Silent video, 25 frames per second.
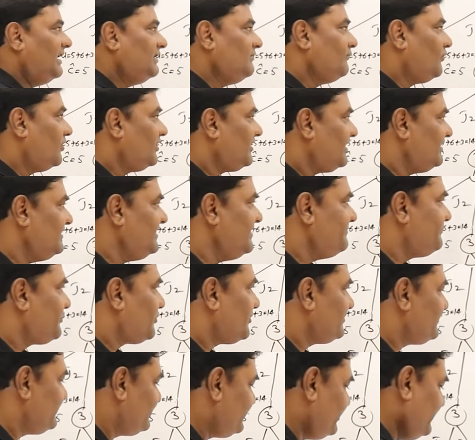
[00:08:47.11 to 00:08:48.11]
what are the
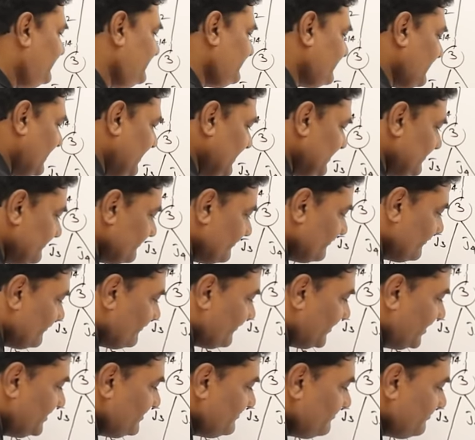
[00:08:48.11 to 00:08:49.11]
processing time?
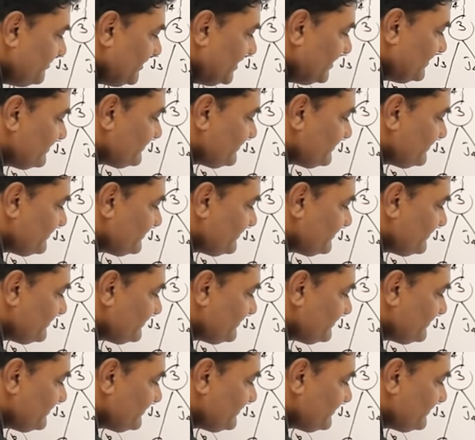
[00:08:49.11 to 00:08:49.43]
1 plus